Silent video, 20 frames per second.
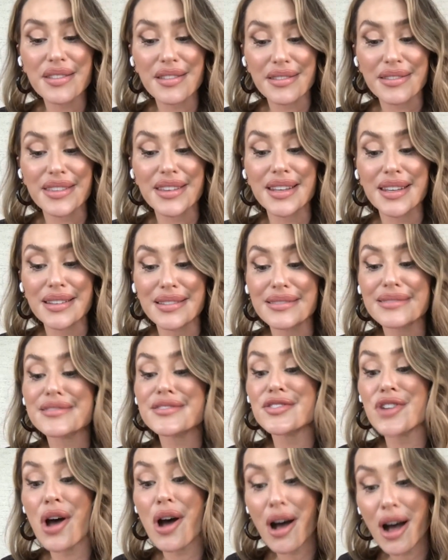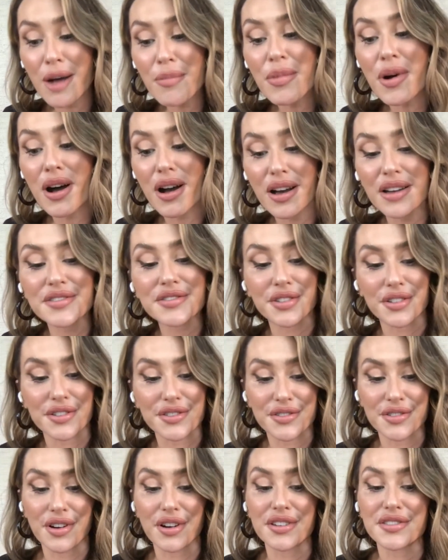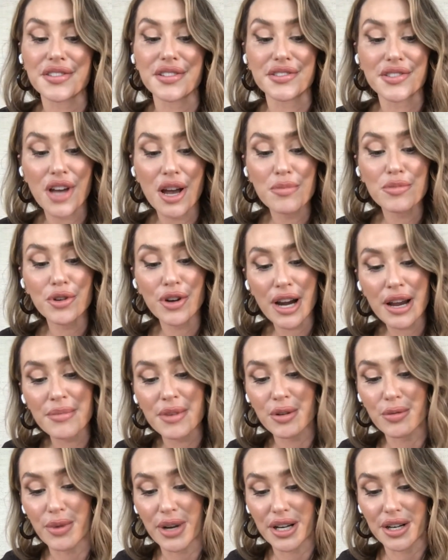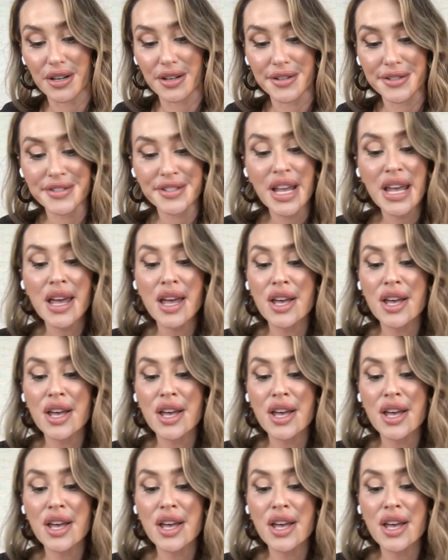the top Oscar stars, the top Grammy winners,